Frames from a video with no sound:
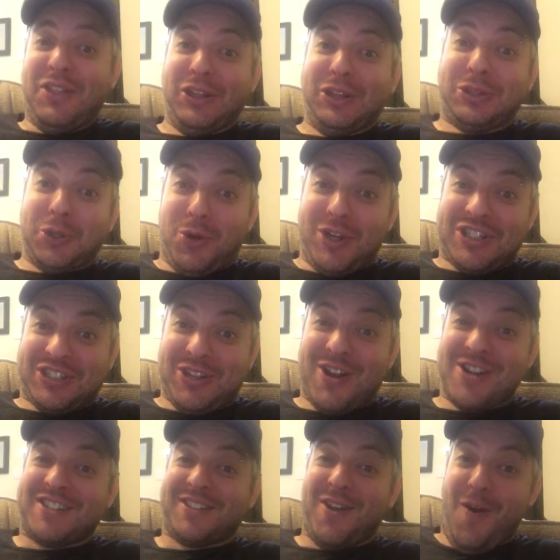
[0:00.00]
the door
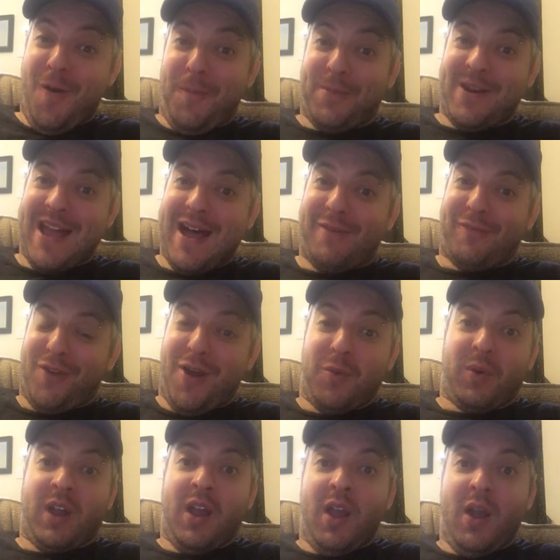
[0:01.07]
starts to open out front.
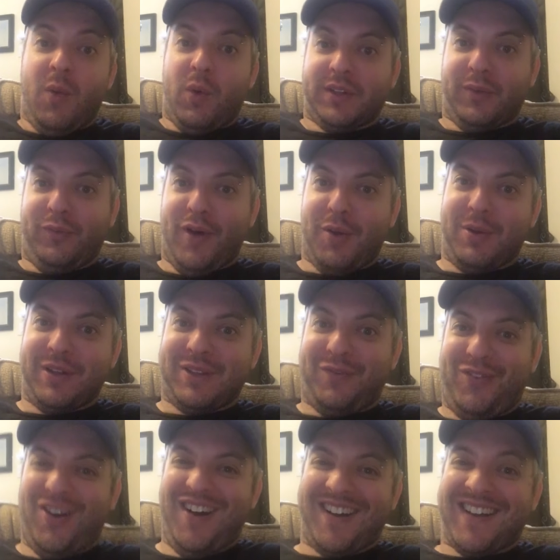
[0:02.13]
We're like, what the fuck? What the
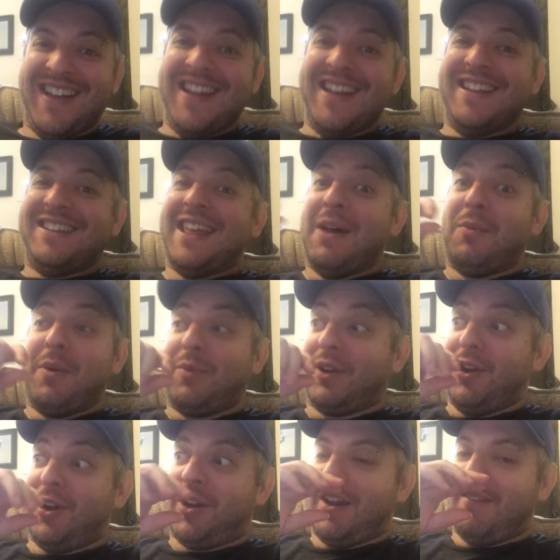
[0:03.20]
fuck? And we are
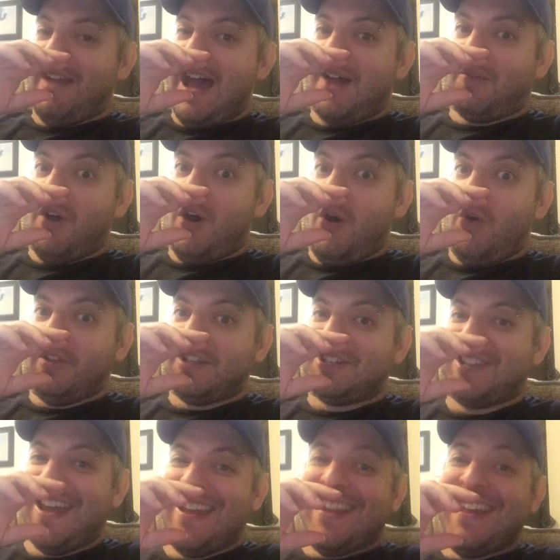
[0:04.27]
looking around. Holy shit!